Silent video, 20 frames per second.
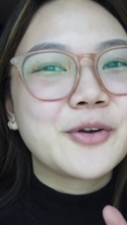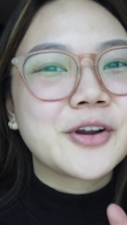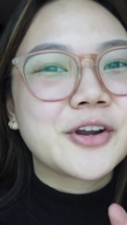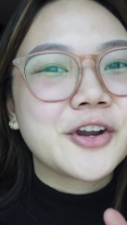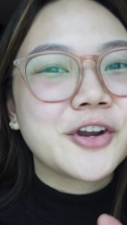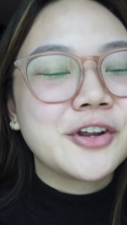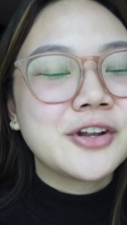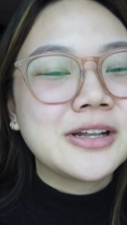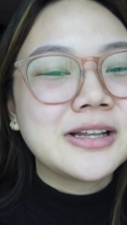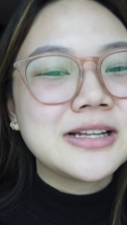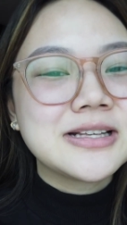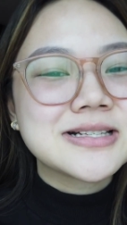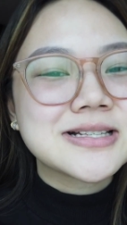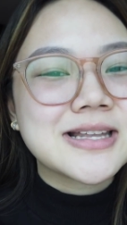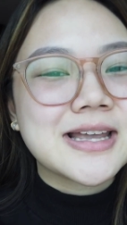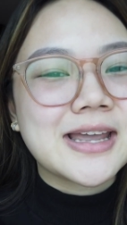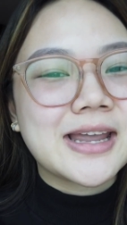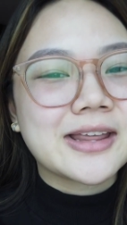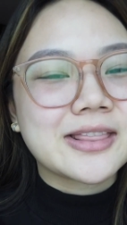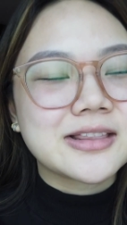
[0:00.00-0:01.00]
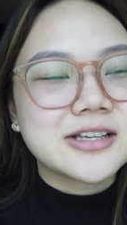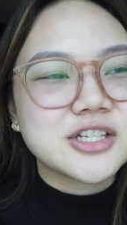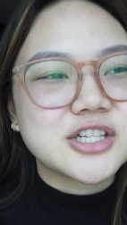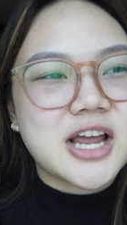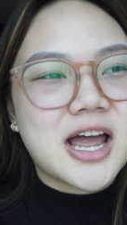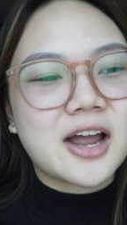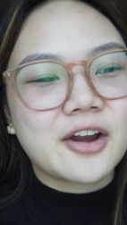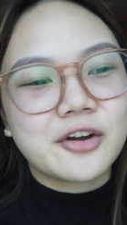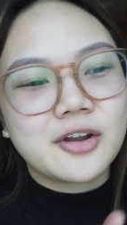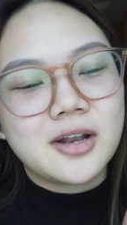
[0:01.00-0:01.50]
We're currently staying at the
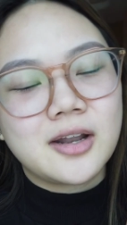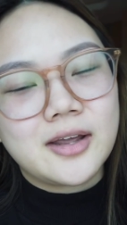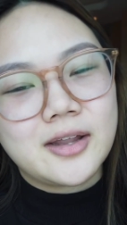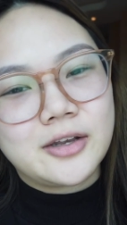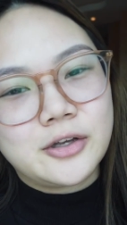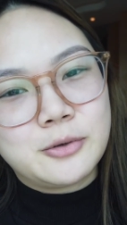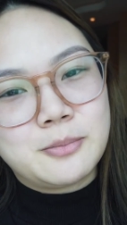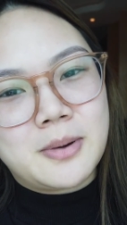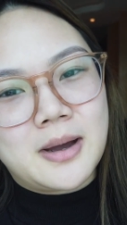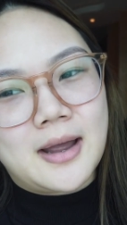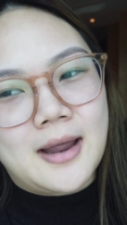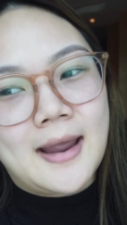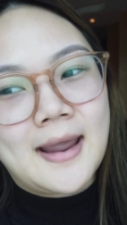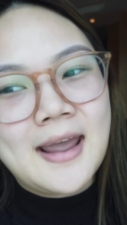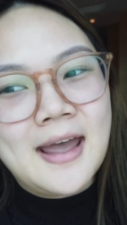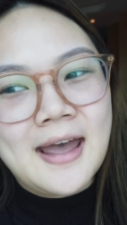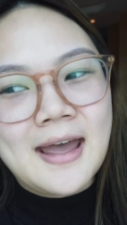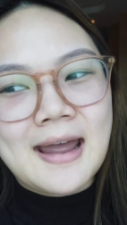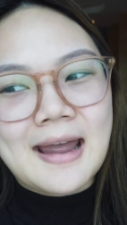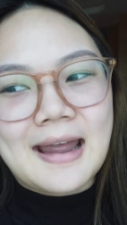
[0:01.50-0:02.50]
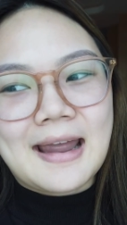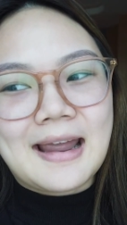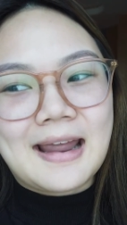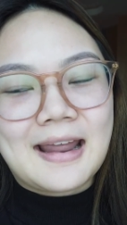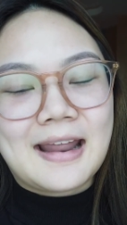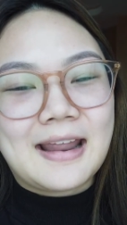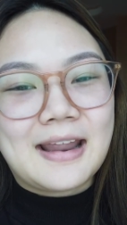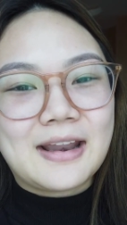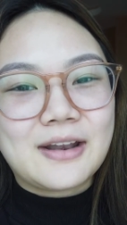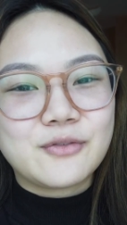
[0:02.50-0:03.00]
Shangri-La in Dubai,
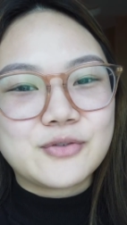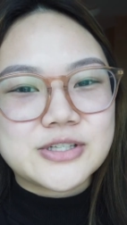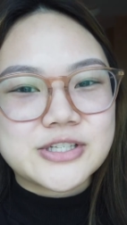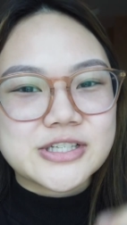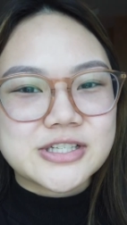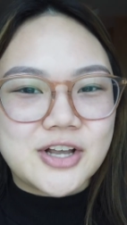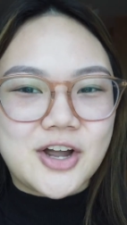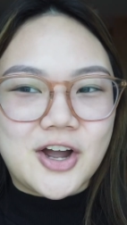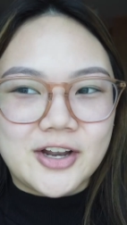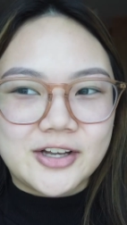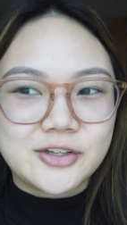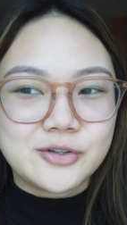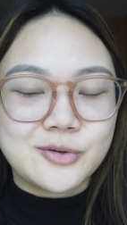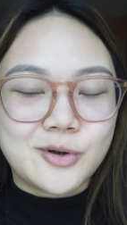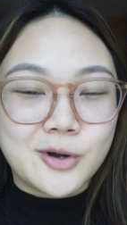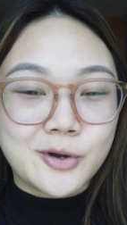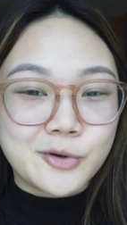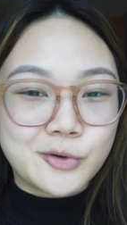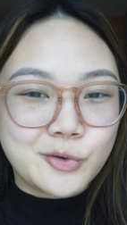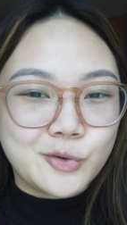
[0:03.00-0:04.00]
and we just got to our